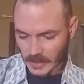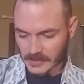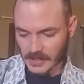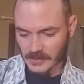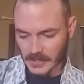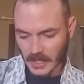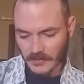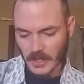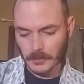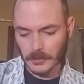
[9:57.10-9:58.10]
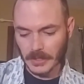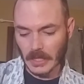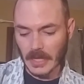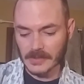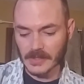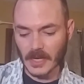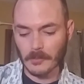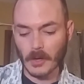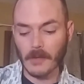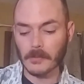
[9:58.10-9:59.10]
Since then, I've come to realize that I'm
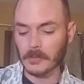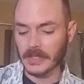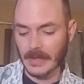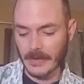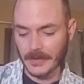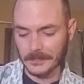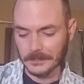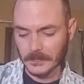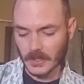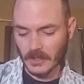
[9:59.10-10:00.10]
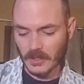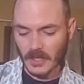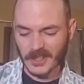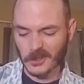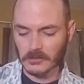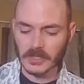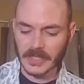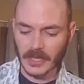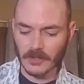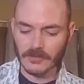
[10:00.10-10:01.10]
probably gay. I don't really
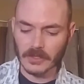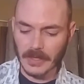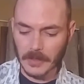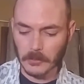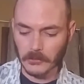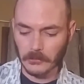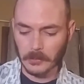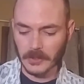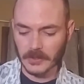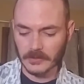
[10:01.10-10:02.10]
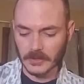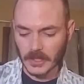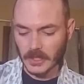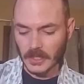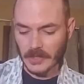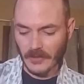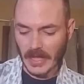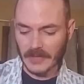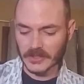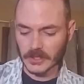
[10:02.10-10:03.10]
care for labels, but if I
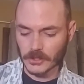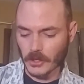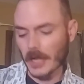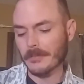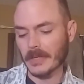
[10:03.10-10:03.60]
have to describe